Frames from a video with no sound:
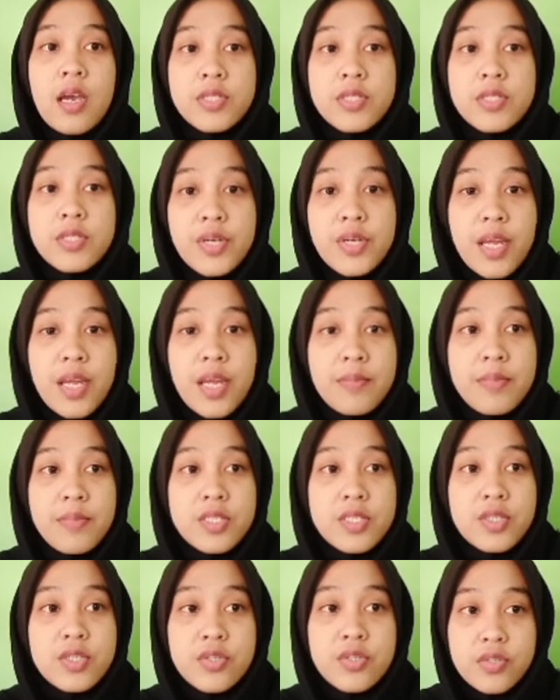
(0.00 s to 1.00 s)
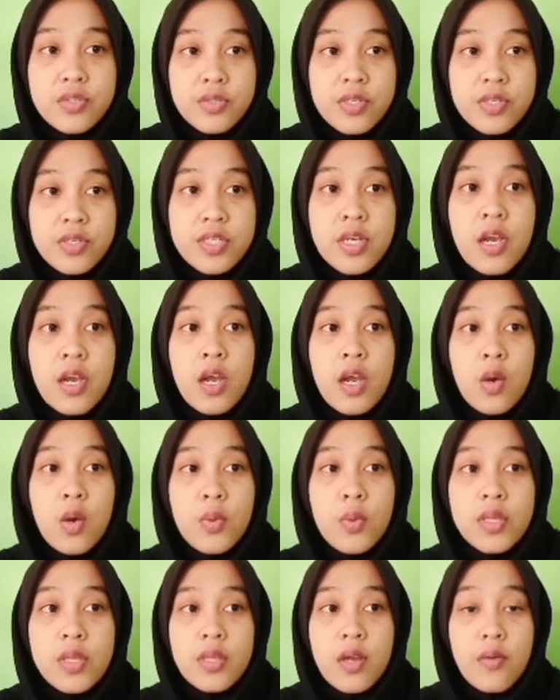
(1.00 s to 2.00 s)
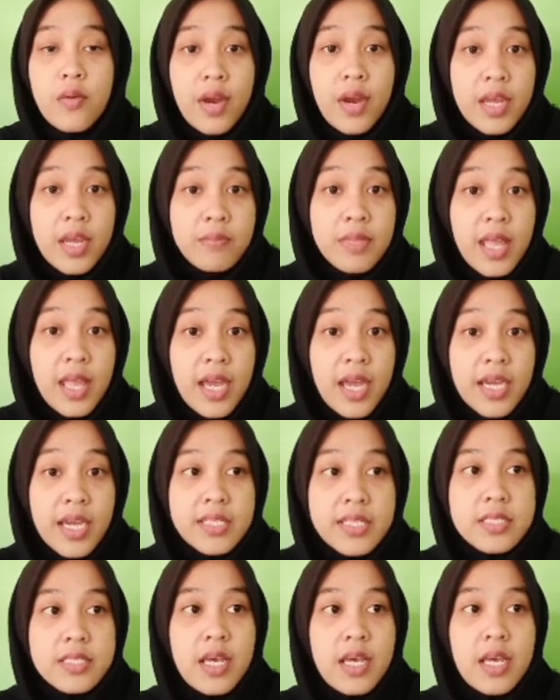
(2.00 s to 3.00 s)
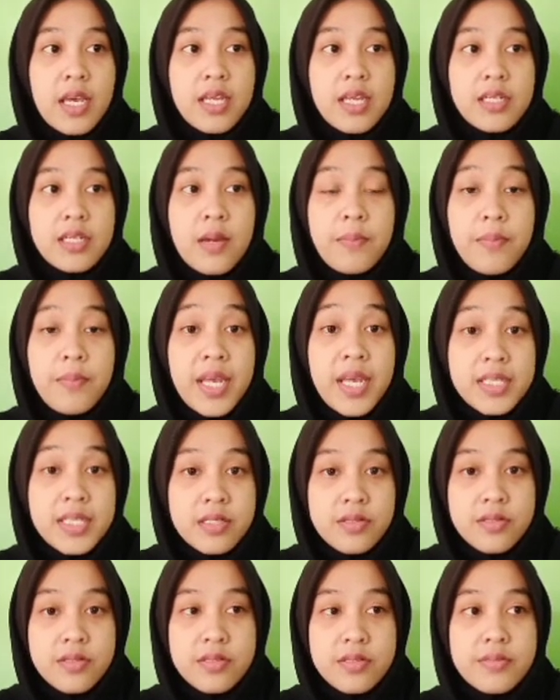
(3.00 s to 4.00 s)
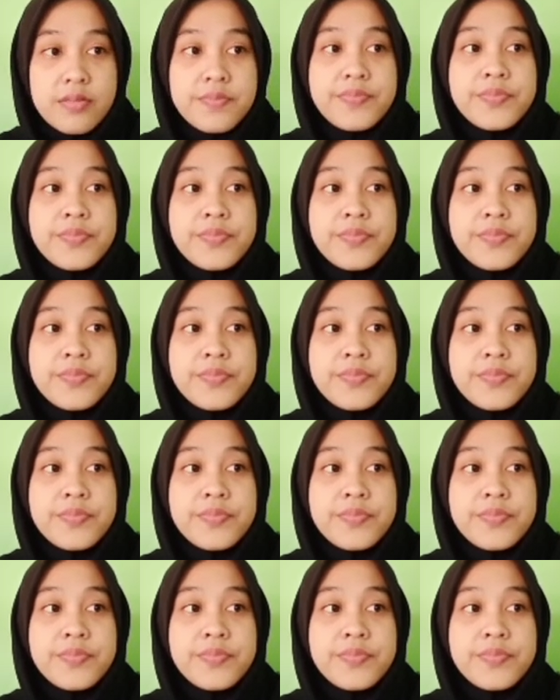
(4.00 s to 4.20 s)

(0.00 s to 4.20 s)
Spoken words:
Putri can be structured with rhyme lines and meter.